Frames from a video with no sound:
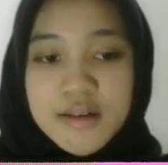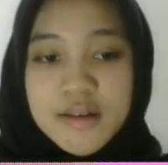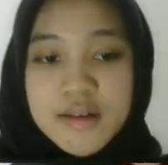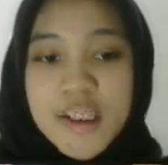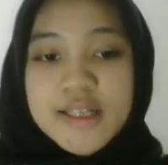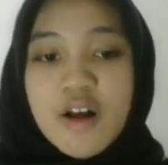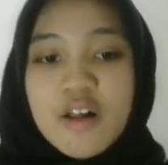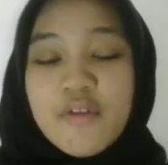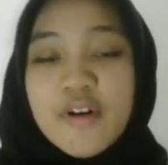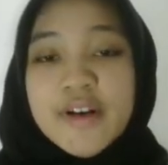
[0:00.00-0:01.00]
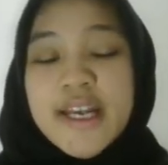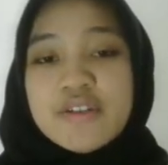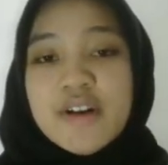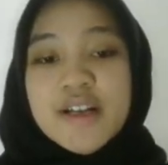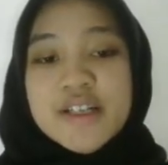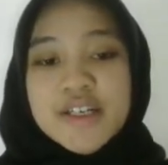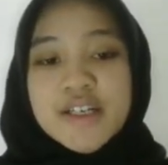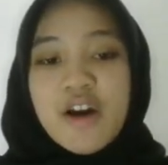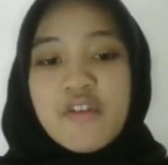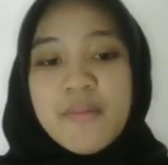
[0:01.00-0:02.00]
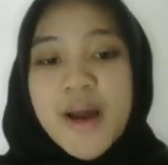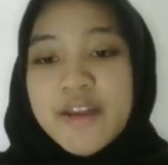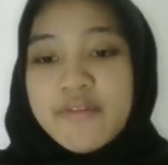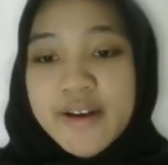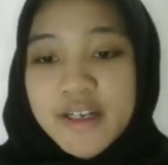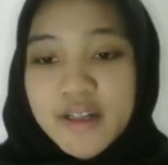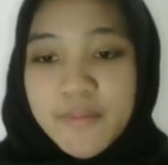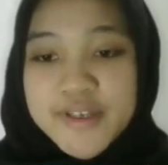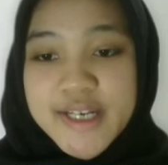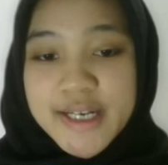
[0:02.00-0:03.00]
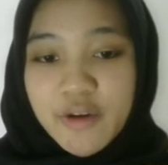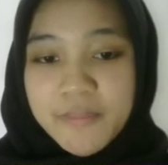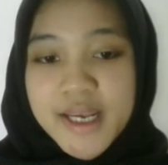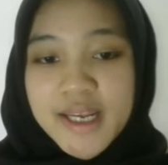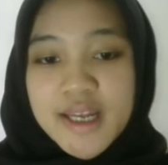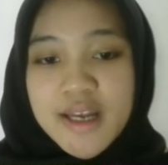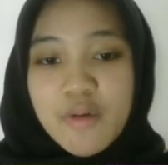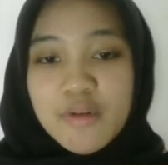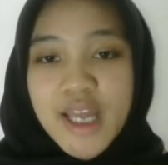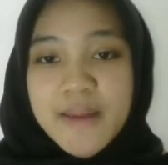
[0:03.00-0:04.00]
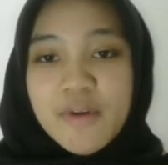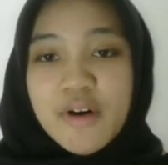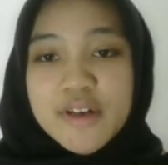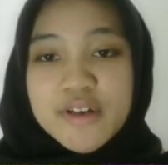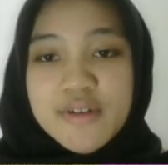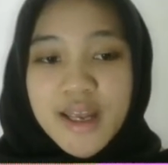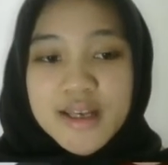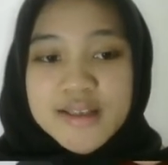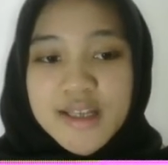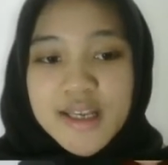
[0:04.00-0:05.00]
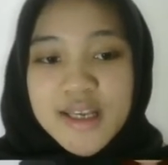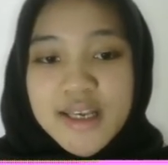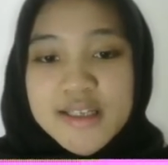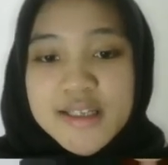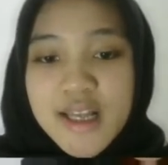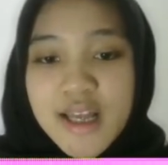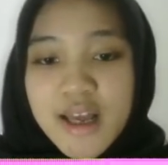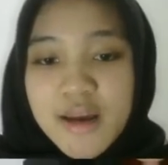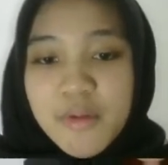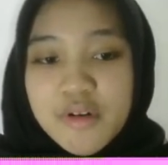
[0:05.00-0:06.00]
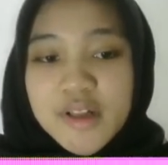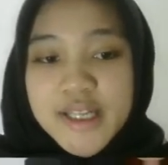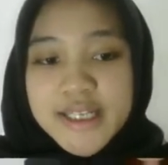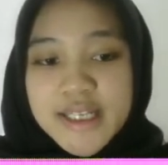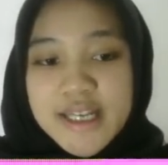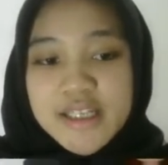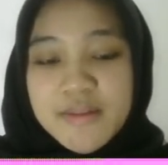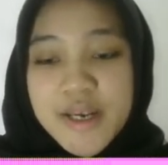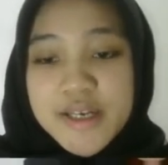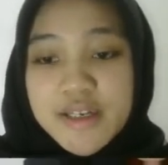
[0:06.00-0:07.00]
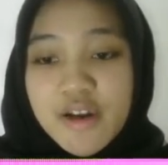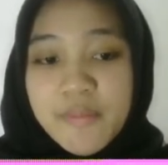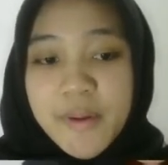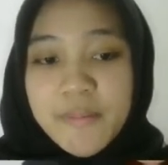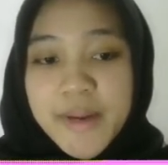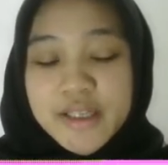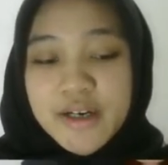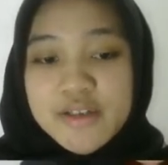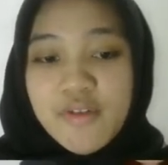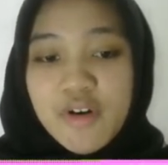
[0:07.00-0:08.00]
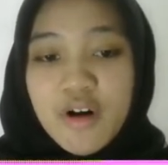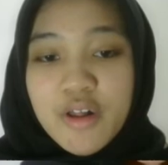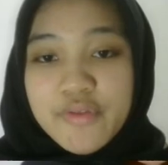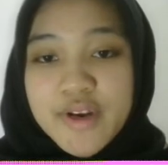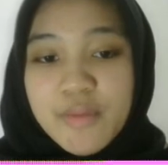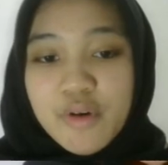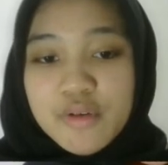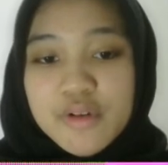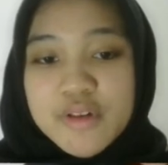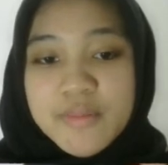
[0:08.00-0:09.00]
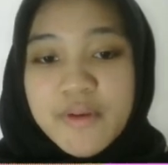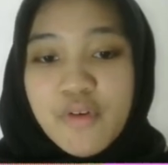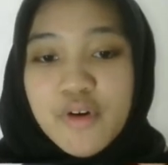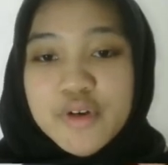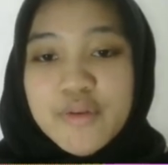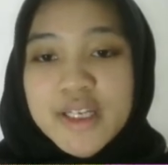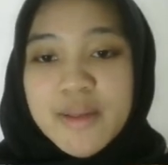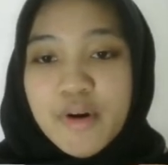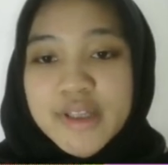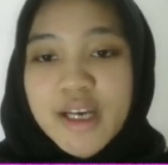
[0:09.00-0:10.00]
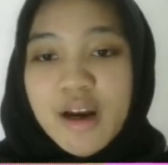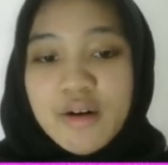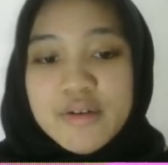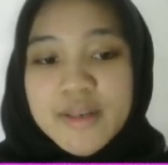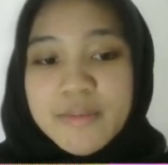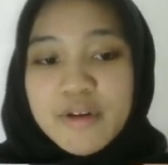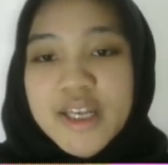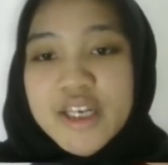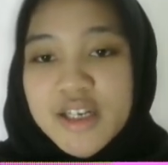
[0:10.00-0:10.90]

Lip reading: That's all for the introduction of my final project topic. What I'm gonna do next is modeling the estimation of parameters for all 3 models before doing the Monte Carlo simulation.